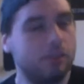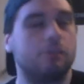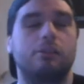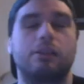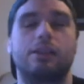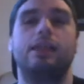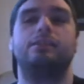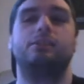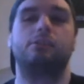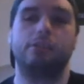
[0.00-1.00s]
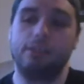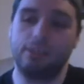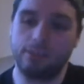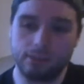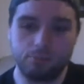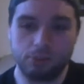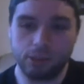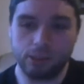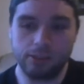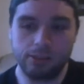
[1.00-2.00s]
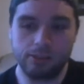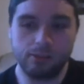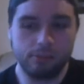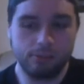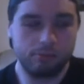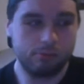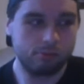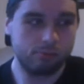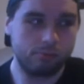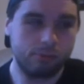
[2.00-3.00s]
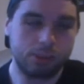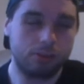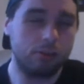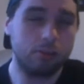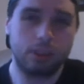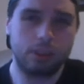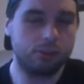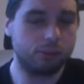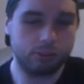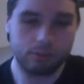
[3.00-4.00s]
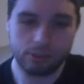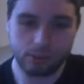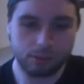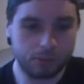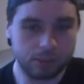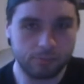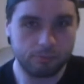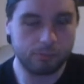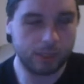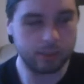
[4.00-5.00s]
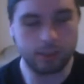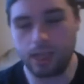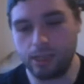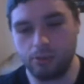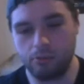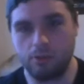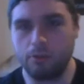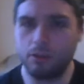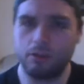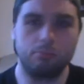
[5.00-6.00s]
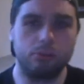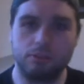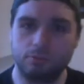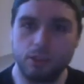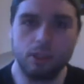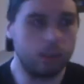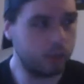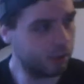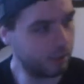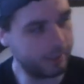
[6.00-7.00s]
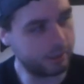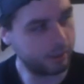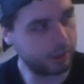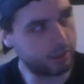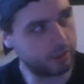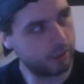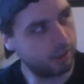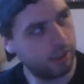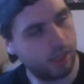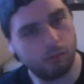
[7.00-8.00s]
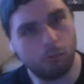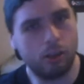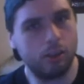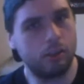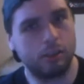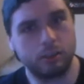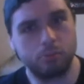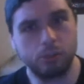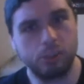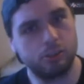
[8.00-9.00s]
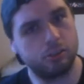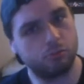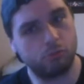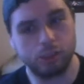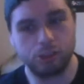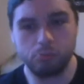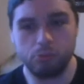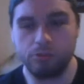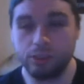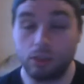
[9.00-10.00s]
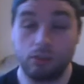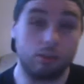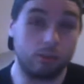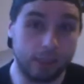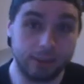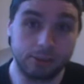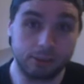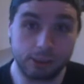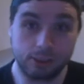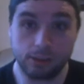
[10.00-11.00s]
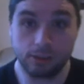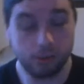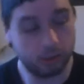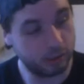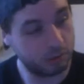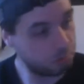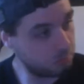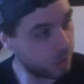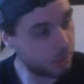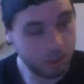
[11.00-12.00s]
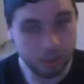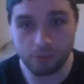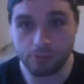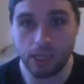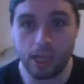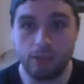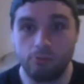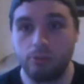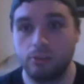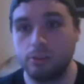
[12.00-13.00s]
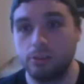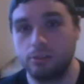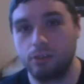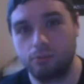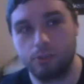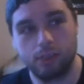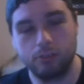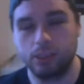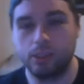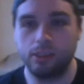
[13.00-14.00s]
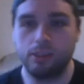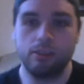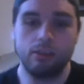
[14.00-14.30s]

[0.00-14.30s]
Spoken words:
laser disc player, which those things are so expensive because I own a couple of laser discs and I want to experience watching movies on a laser disc since never had one when I was a kid.